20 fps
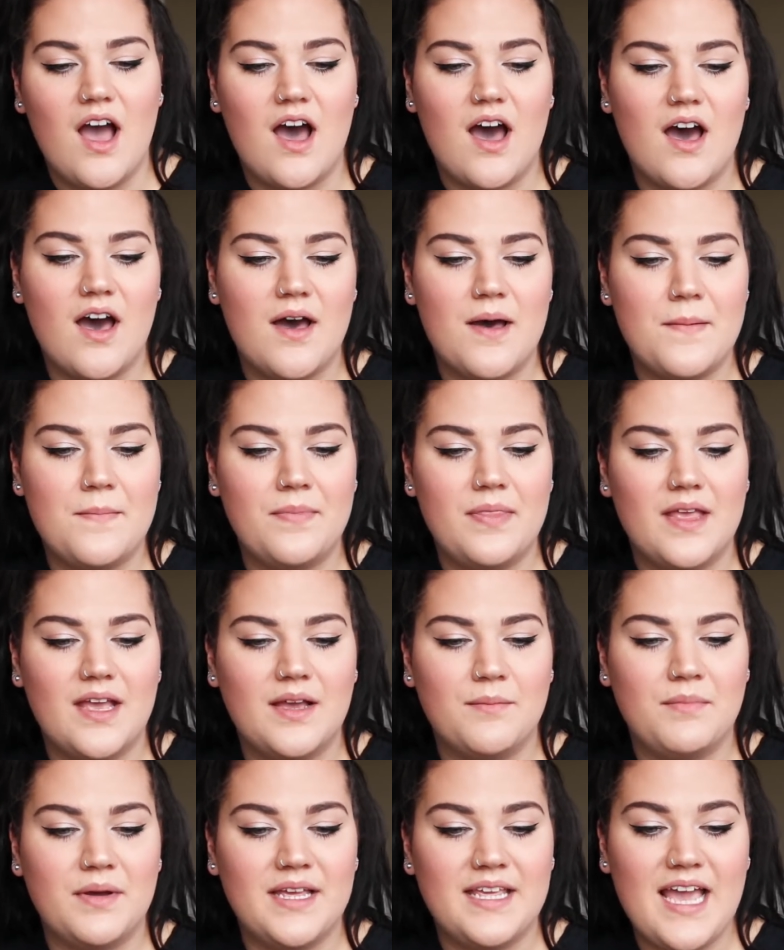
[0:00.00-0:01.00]

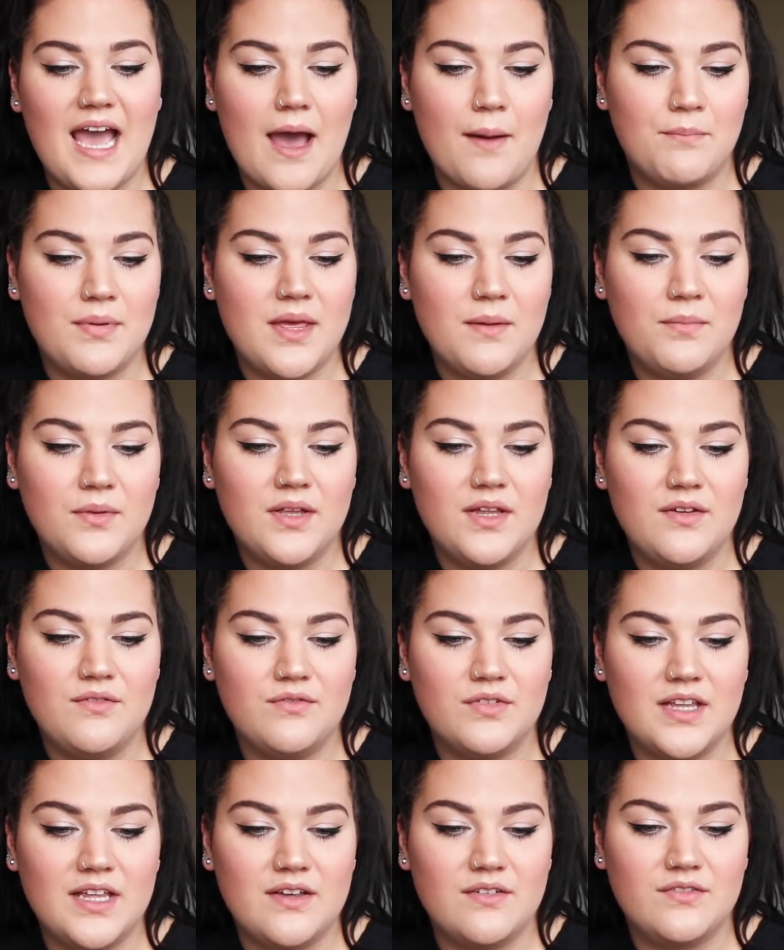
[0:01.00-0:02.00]
But yeah, people
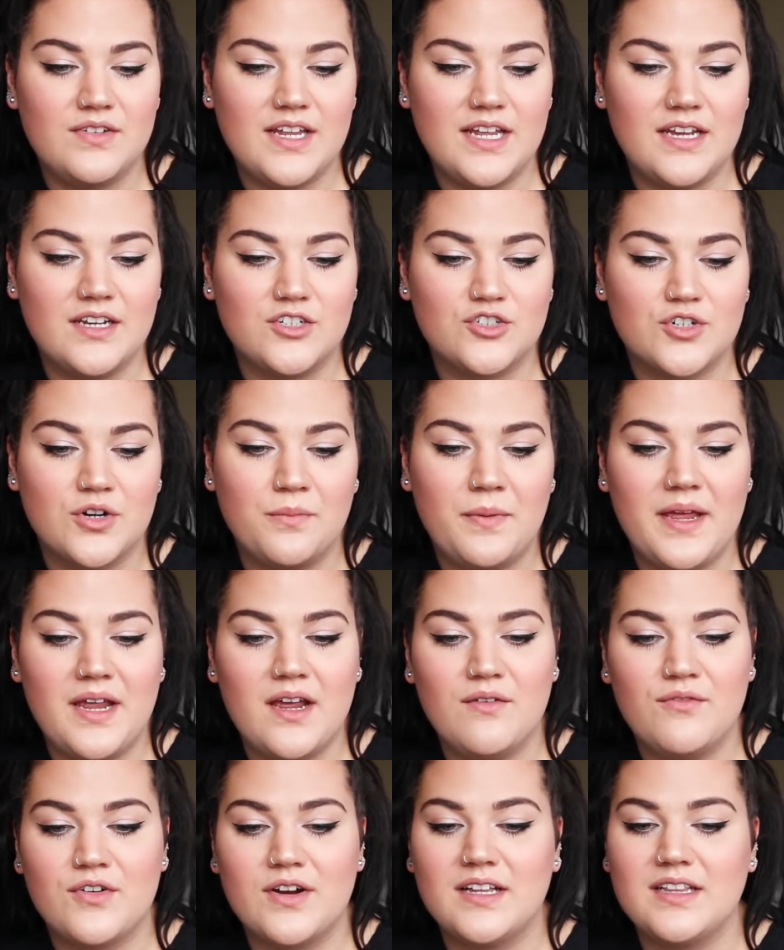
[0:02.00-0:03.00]
have lived in
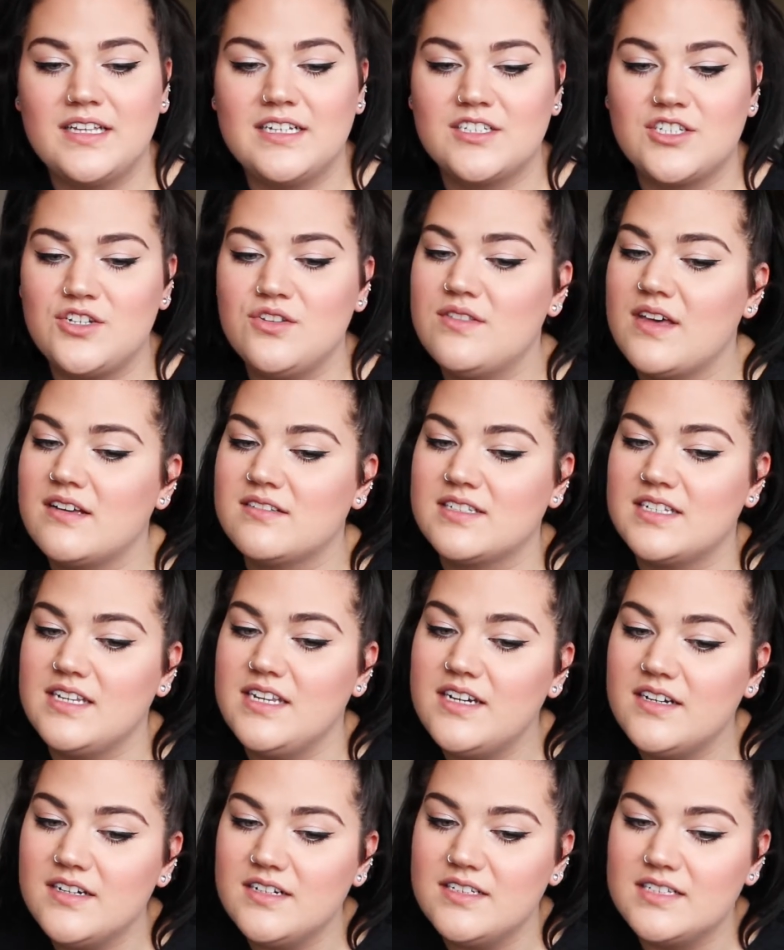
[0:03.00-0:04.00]
Tropea for at least 2,000
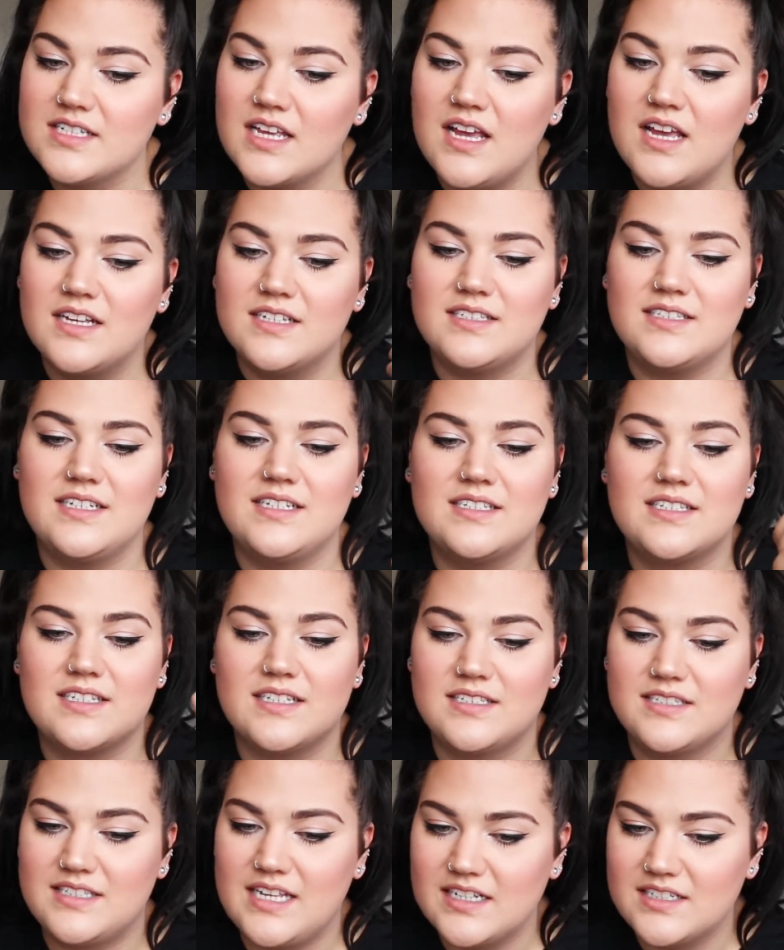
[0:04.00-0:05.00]
years since
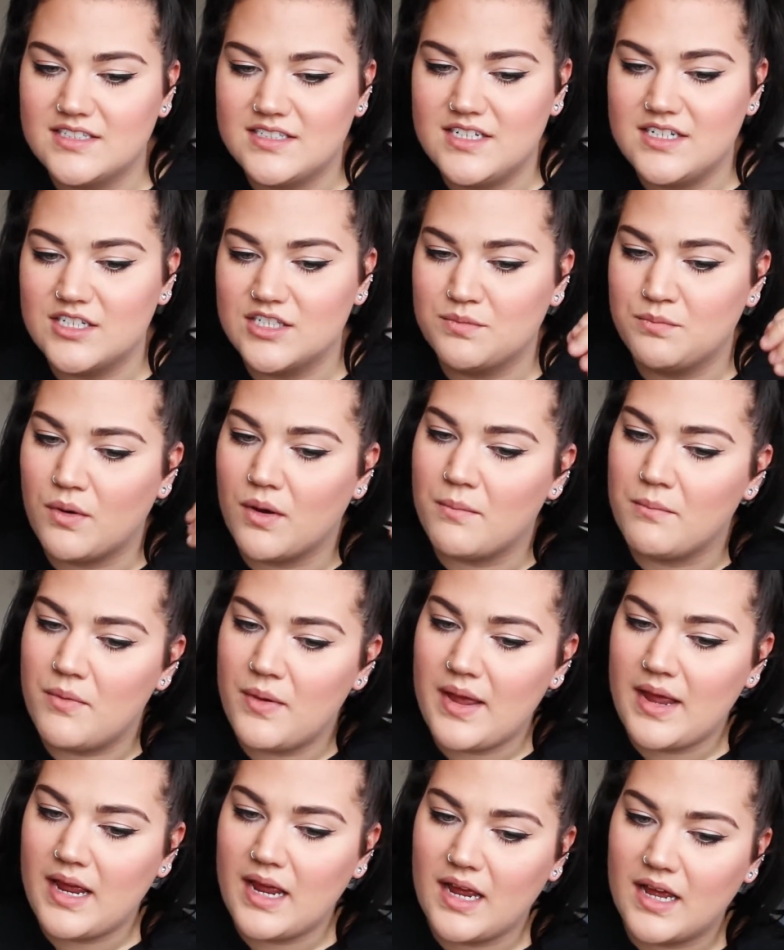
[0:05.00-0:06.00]
Sextus
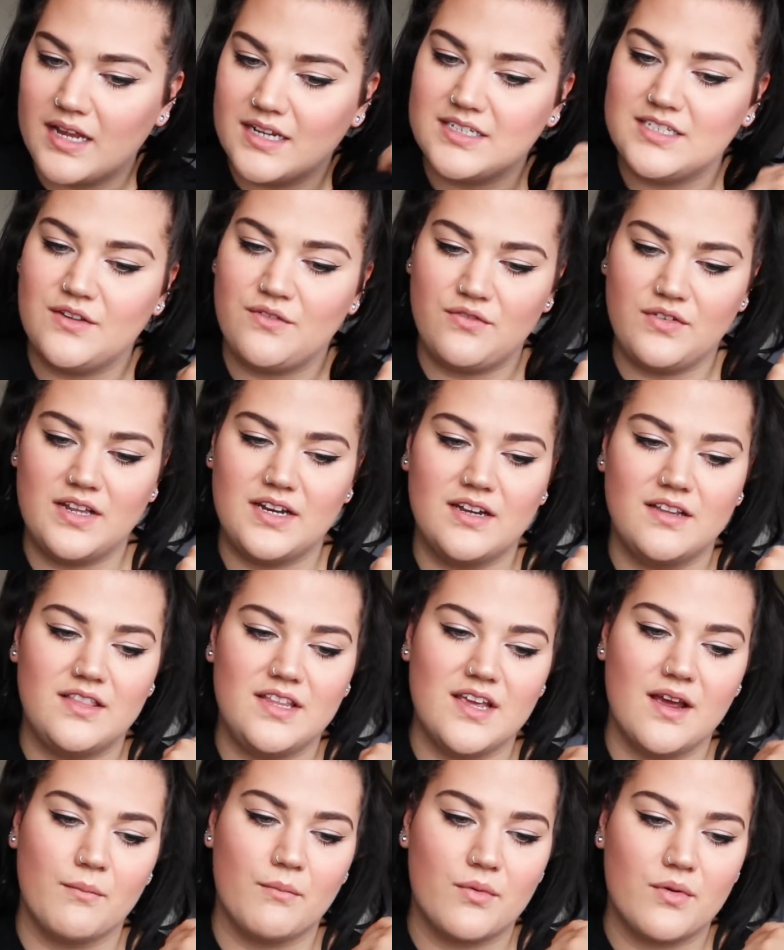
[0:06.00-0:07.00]
Pompey defeated
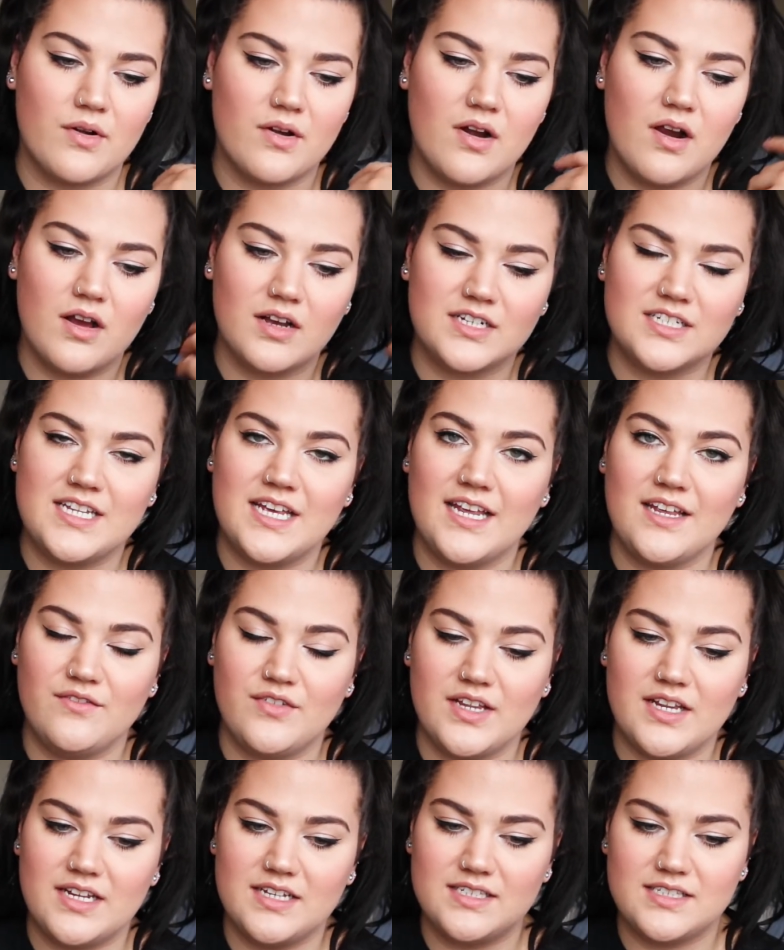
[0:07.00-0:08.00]
the Emperor
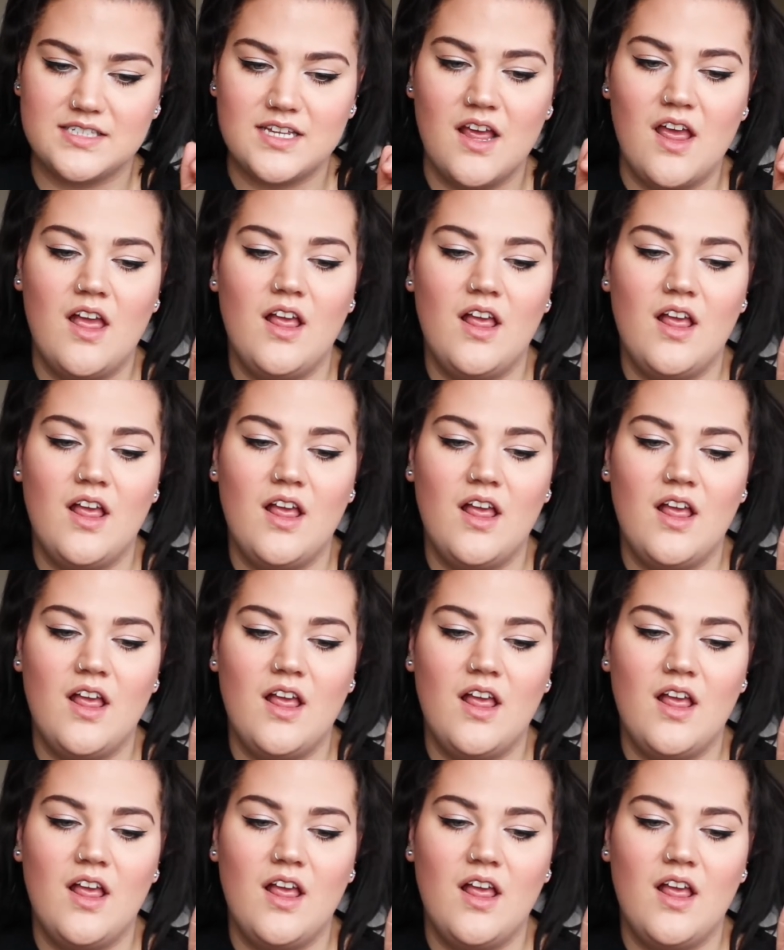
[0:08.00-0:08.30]
Octavius.